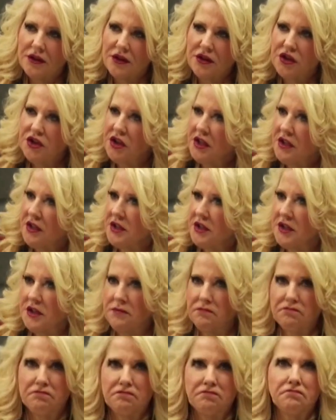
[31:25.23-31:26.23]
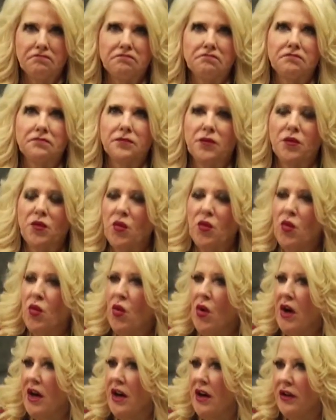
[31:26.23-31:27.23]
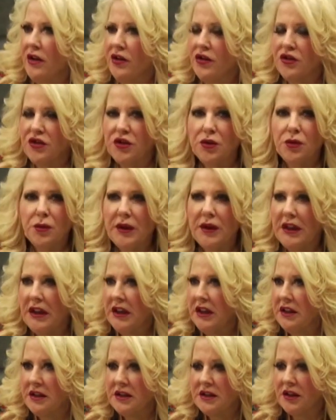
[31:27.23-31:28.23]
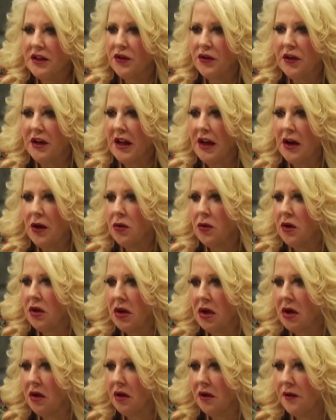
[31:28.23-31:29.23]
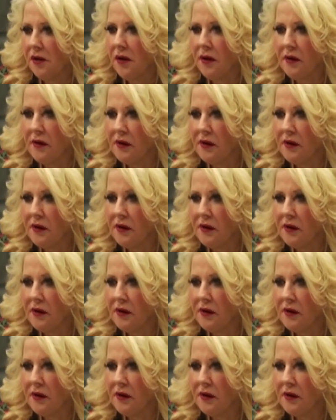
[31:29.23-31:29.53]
Just 1 or 2 meetings that are an hour long.